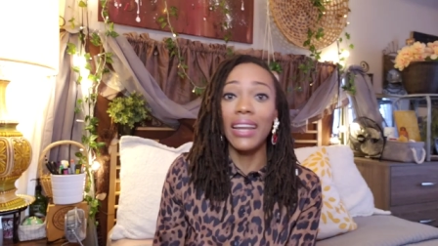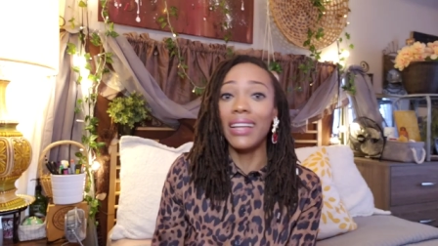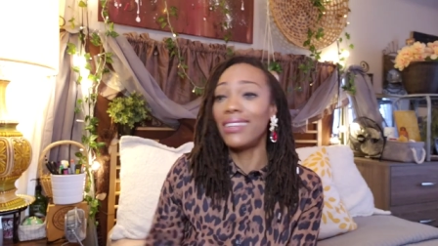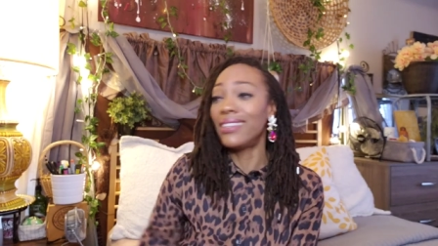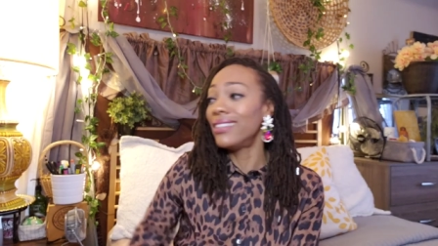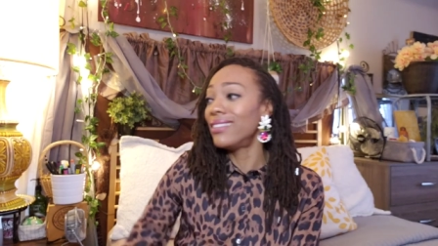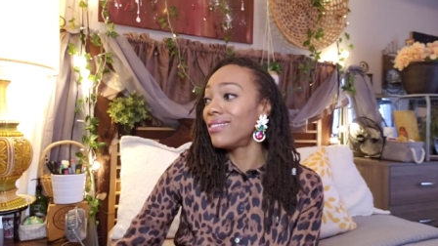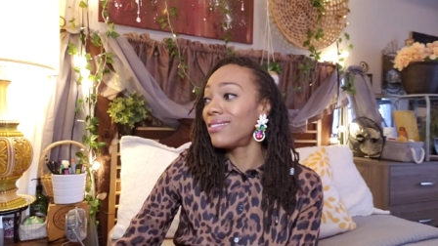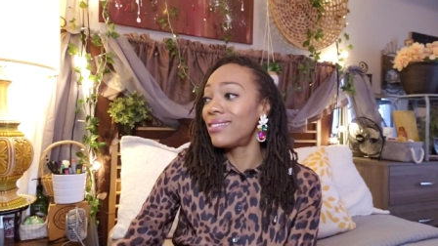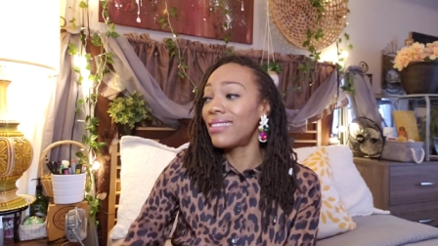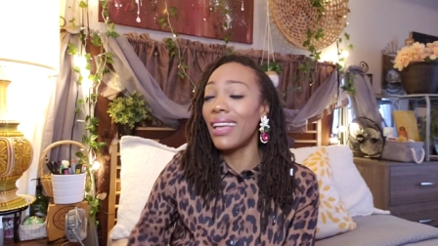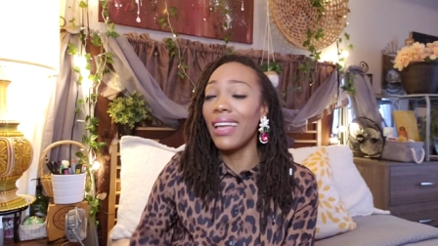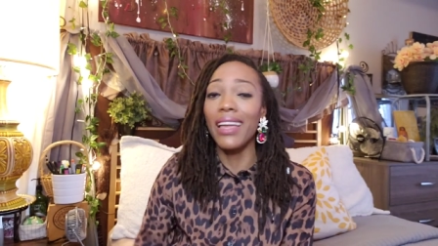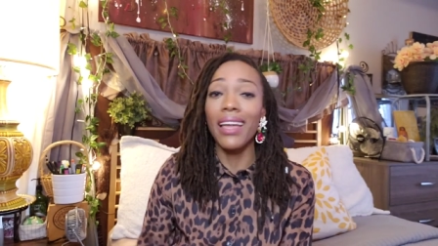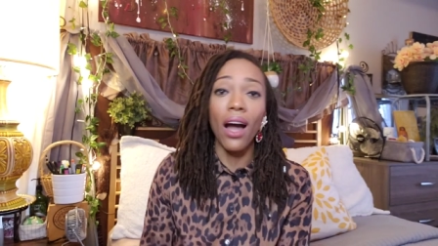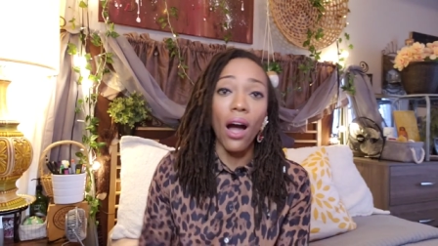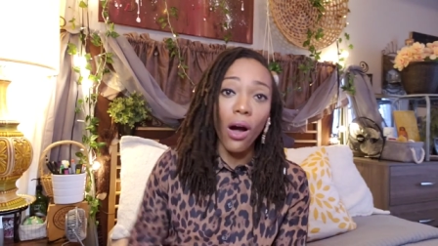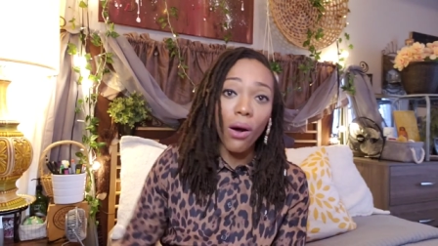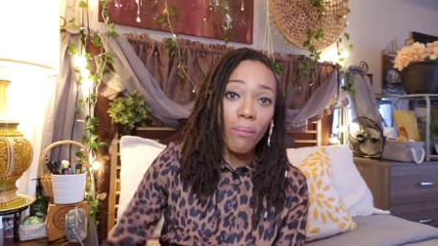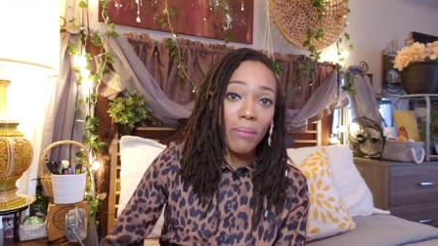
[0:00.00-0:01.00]
I didn't say
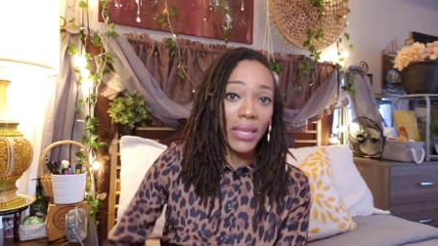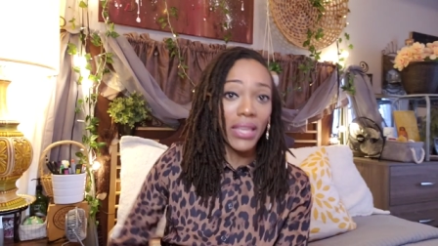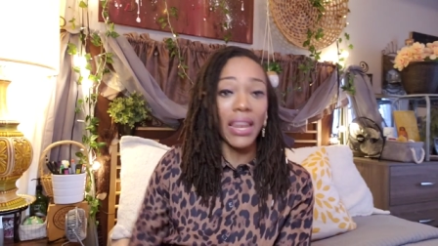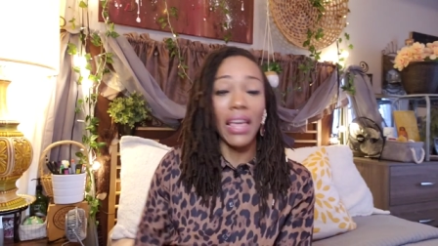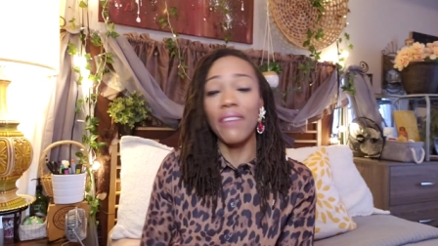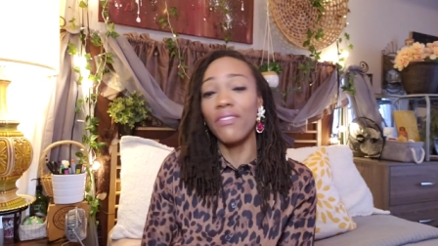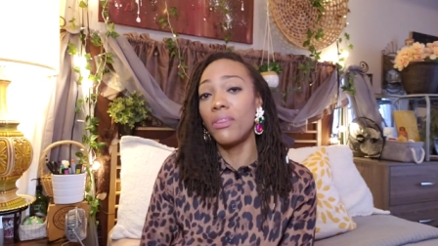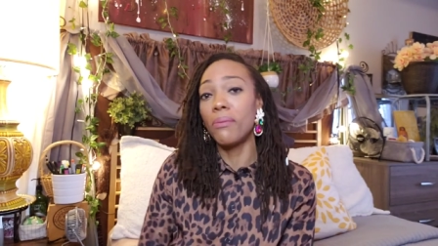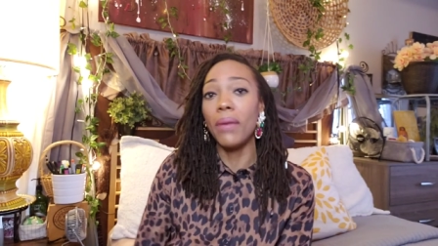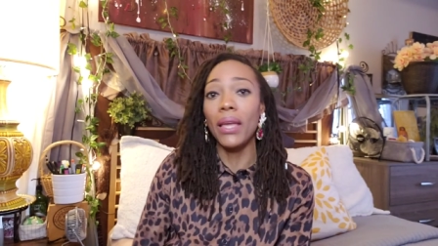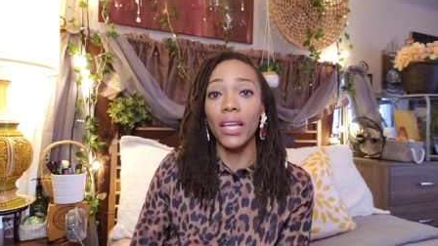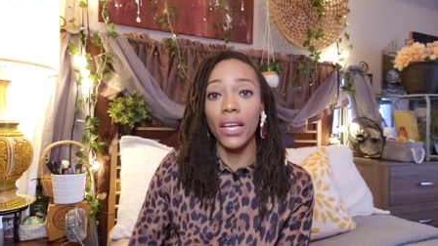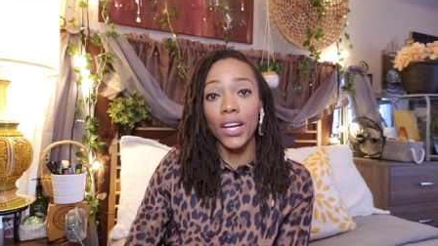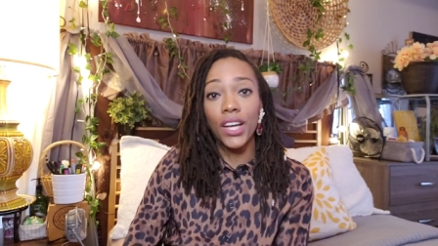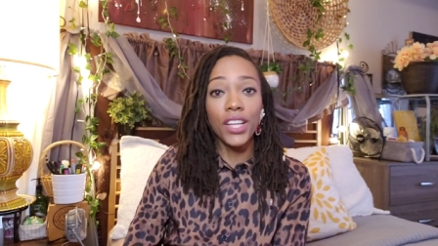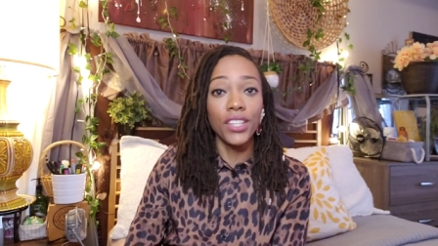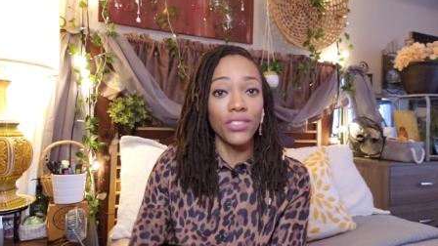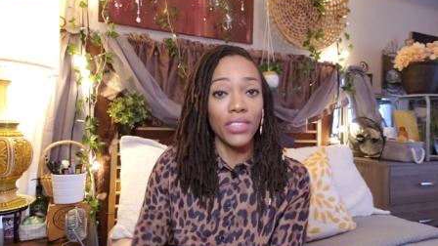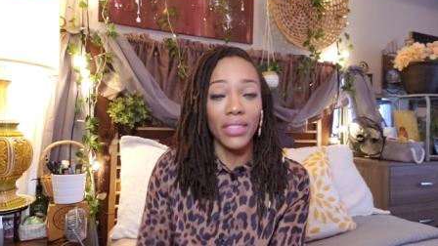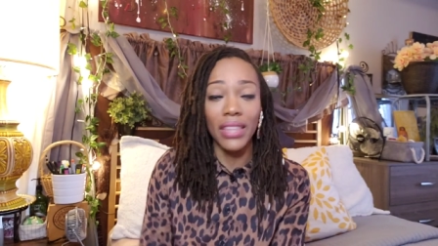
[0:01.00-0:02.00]
all men have to make a
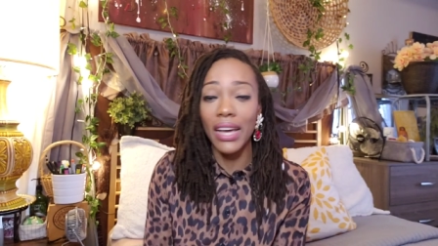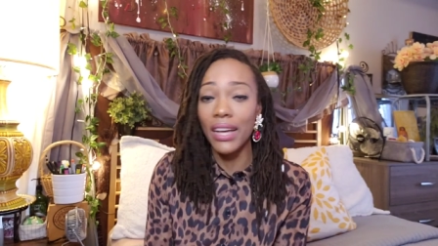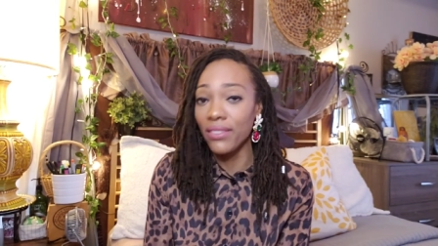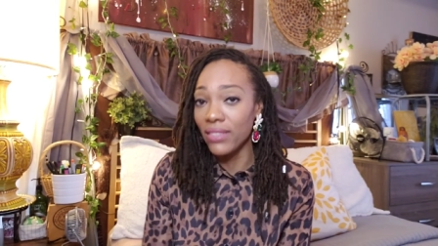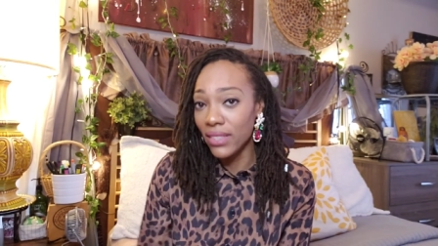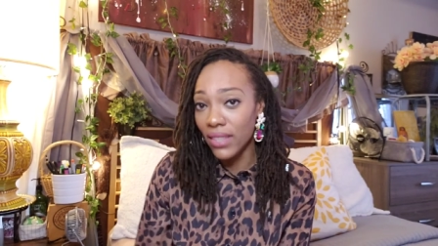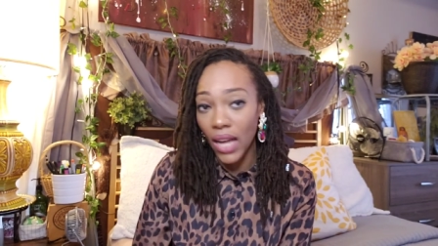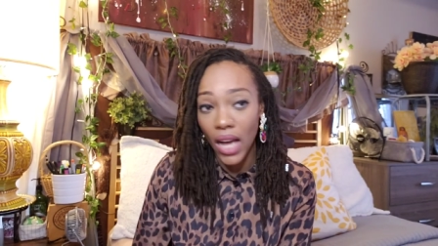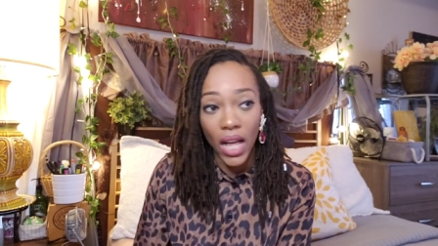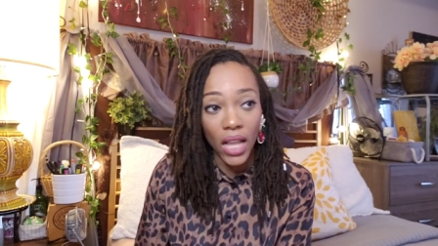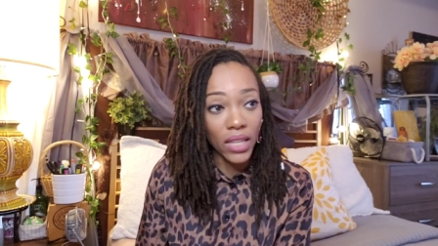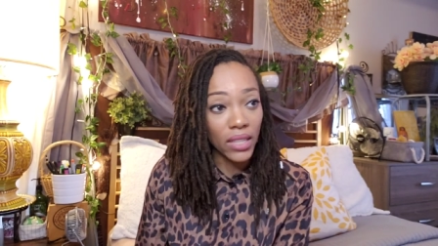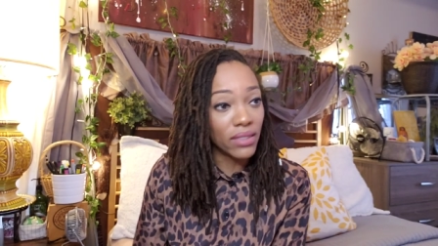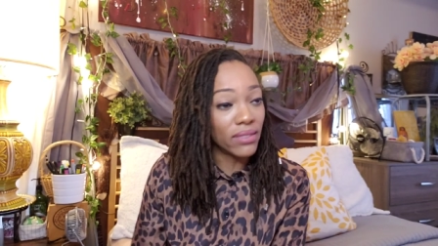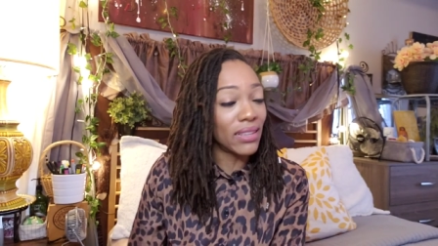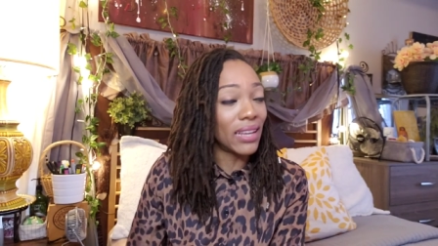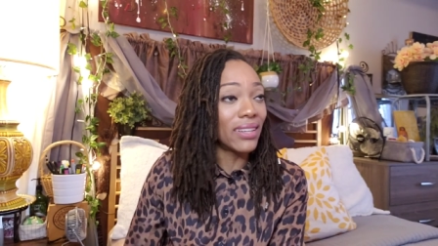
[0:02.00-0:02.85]
hundred thousand dollars.